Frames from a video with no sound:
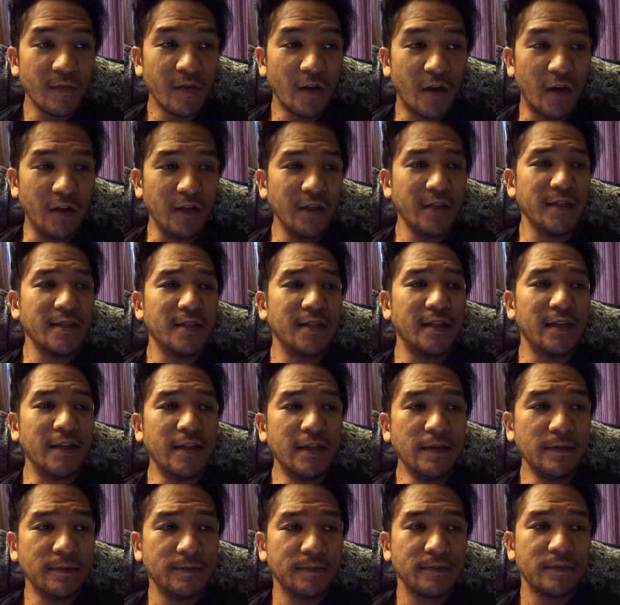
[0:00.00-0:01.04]
Honestly,
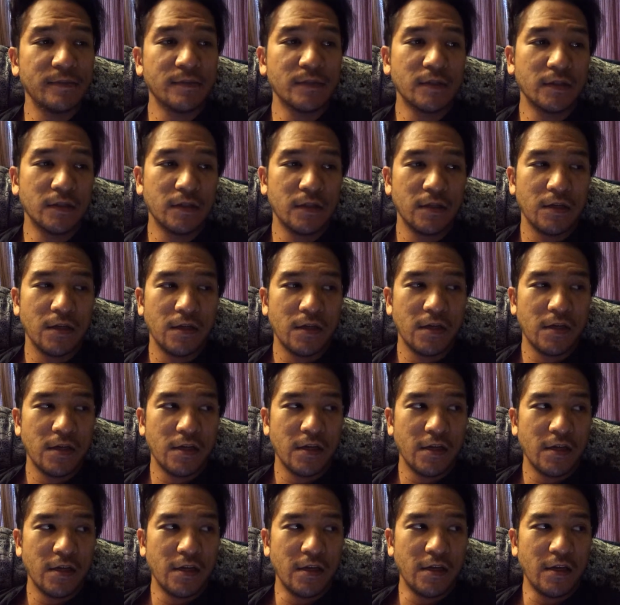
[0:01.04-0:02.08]

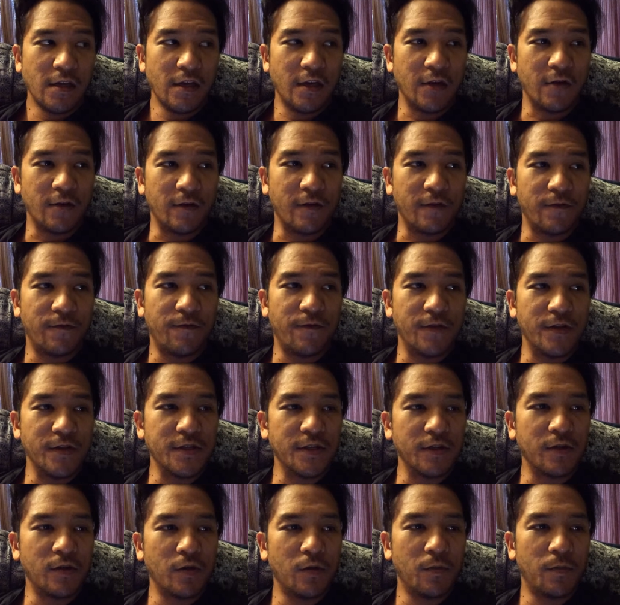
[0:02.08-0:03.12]
the
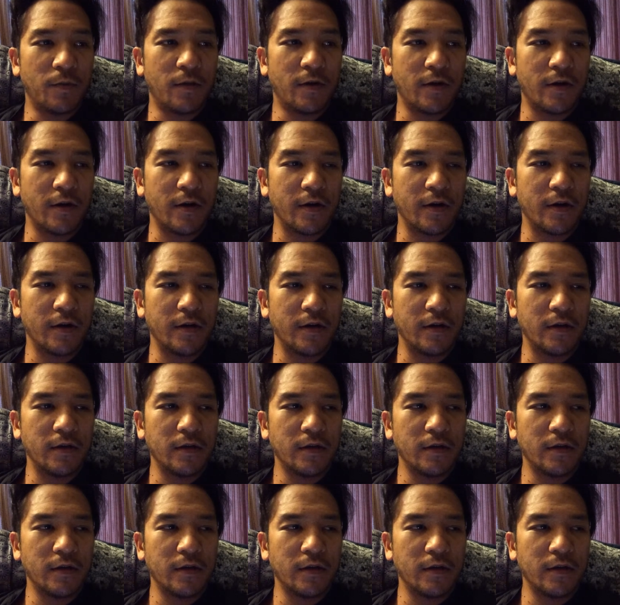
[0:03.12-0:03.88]
physical part,